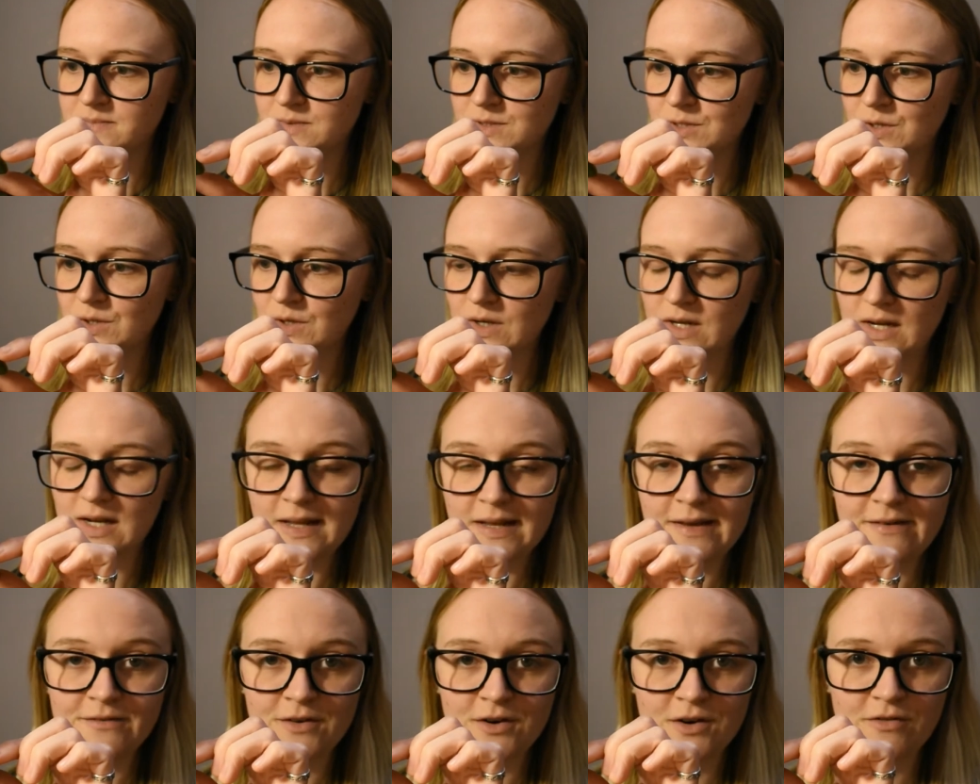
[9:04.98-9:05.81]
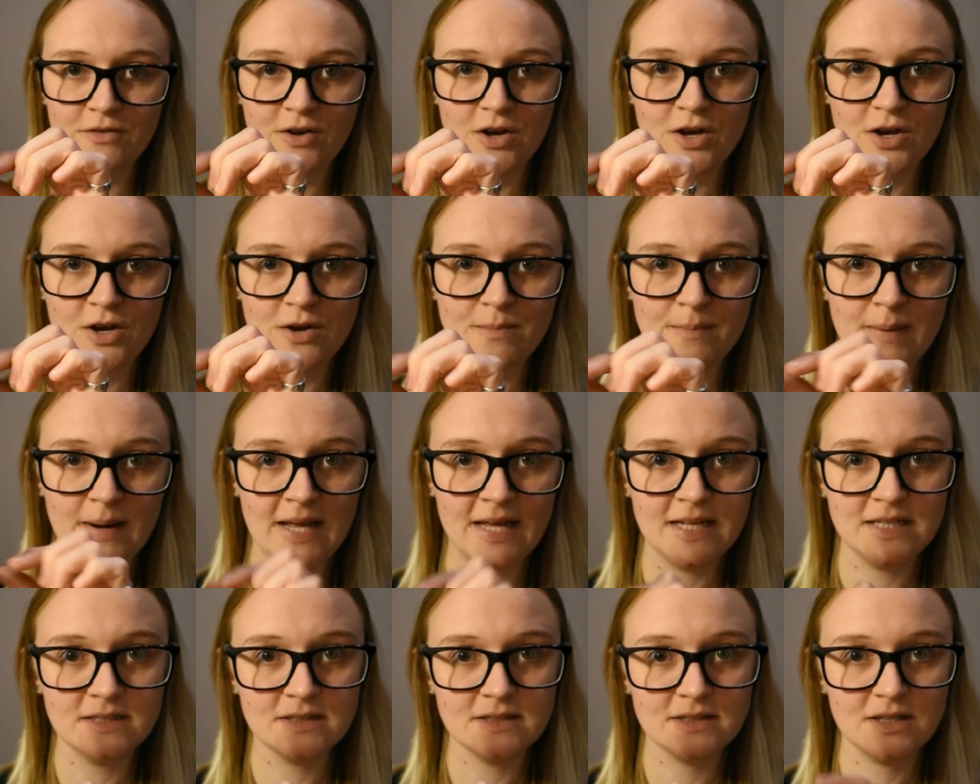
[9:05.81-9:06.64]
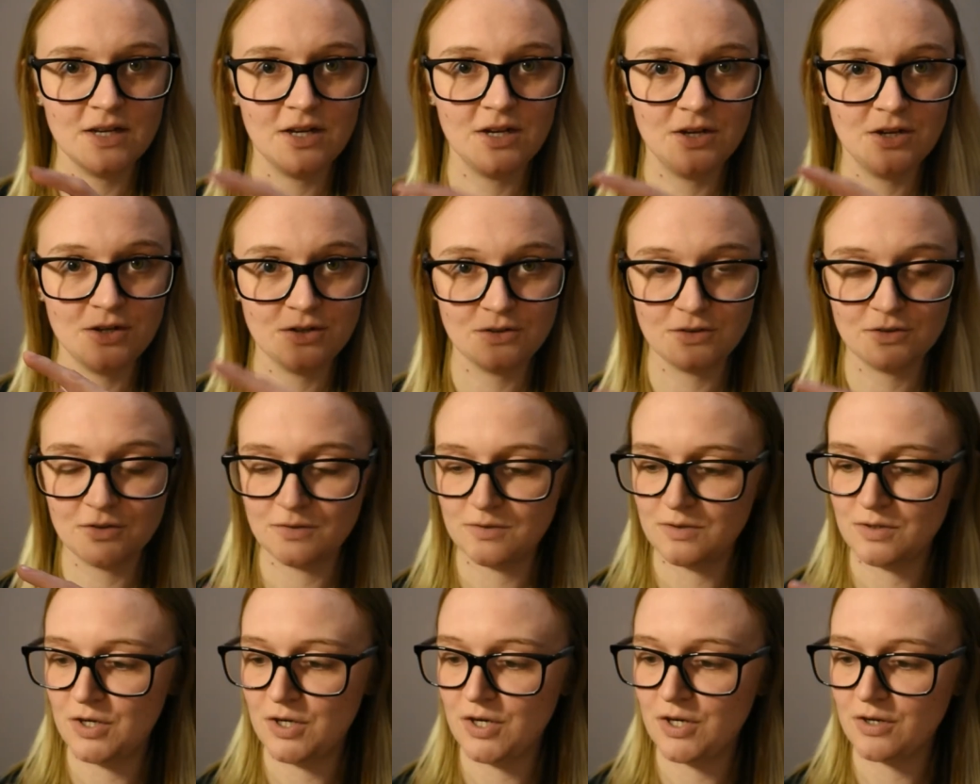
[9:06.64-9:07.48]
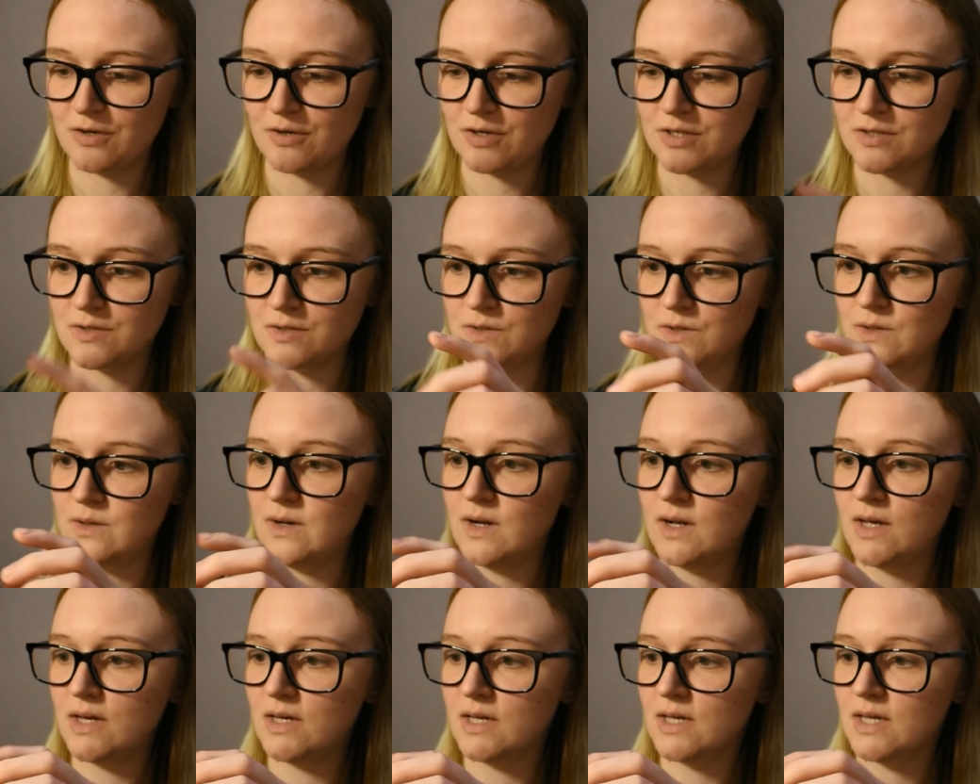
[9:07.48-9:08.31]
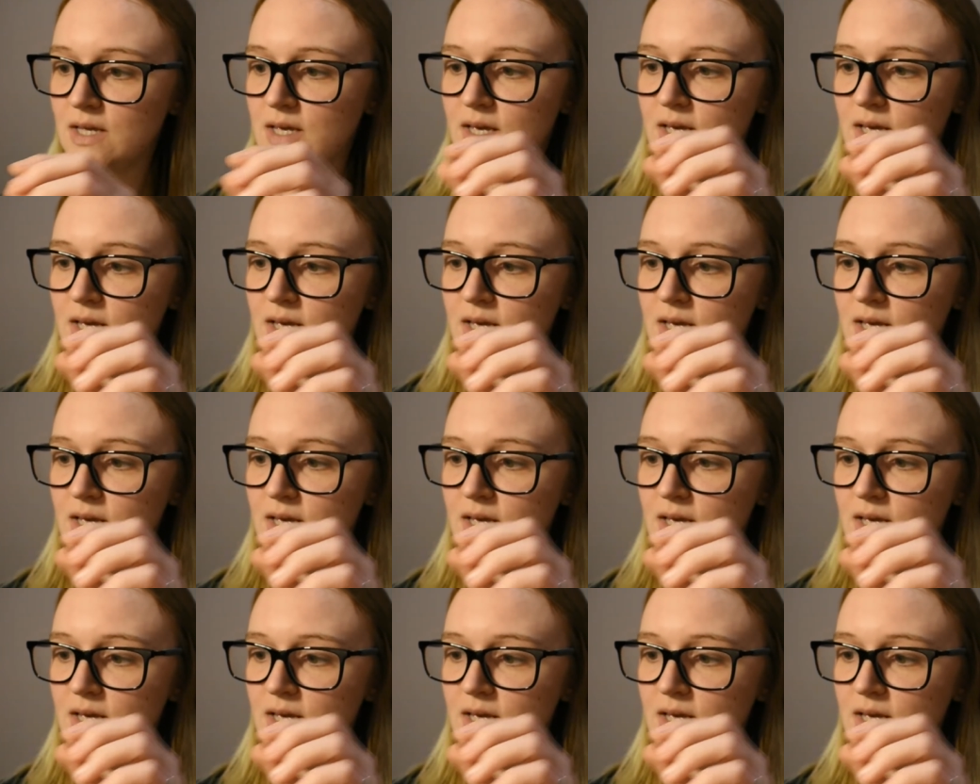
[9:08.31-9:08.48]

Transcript: took a leaf off her plant, her crassula,